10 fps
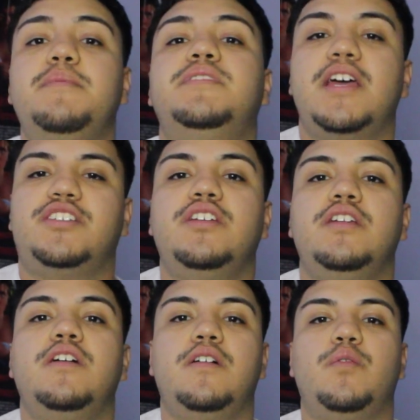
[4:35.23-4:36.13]

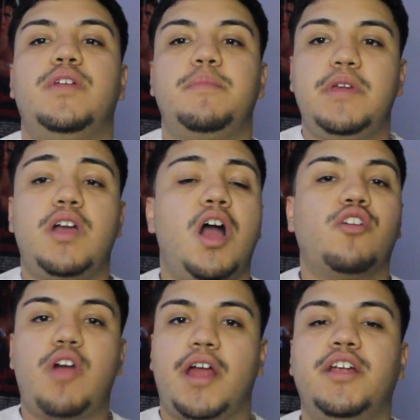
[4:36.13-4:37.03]
obsession with me on
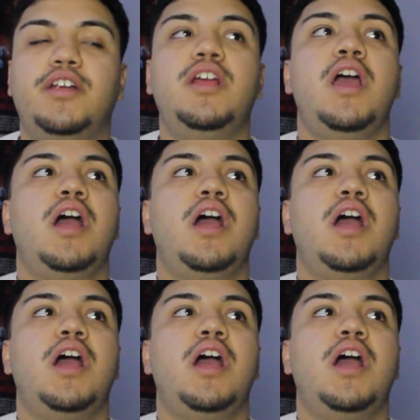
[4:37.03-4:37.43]
Grindr